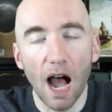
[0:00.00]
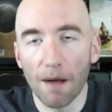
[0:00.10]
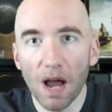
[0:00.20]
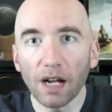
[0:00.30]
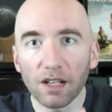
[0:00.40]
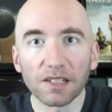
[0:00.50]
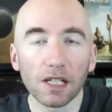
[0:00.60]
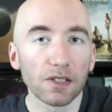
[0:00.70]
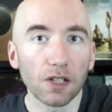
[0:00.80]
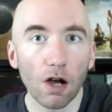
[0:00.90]
I'm not going to say
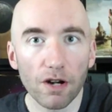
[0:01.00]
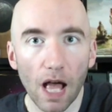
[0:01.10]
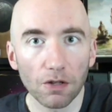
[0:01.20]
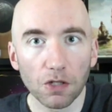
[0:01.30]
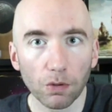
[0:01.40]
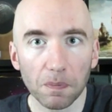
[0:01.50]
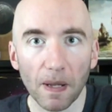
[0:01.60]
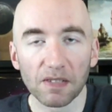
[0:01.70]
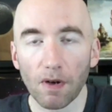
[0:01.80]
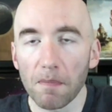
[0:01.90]
this is one hundred dollars too
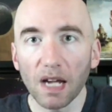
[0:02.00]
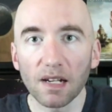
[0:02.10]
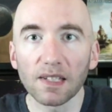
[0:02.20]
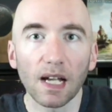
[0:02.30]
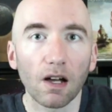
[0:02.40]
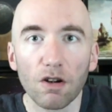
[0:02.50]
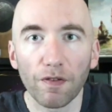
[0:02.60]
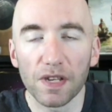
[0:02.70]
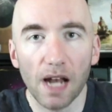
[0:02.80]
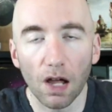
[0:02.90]
expensive. I'm not going to say one hundred
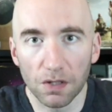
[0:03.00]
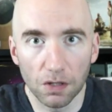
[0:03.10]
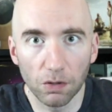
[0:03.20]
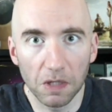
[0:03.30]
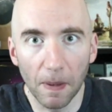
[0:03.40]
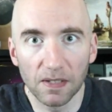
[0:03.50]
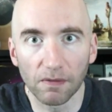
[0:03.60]
fifty dollars is too expensive.